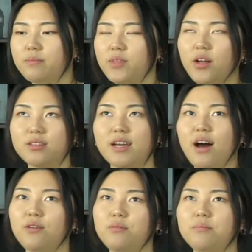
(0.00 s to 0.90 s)
not
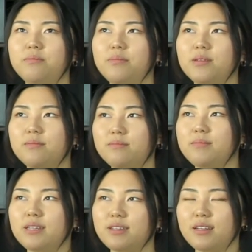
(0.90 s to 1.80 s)
down, but
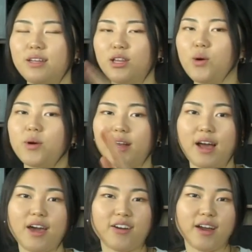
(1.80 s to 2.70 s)
basically lower and
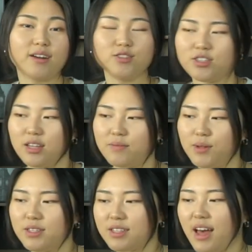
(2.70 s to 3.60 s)
higher energy levels.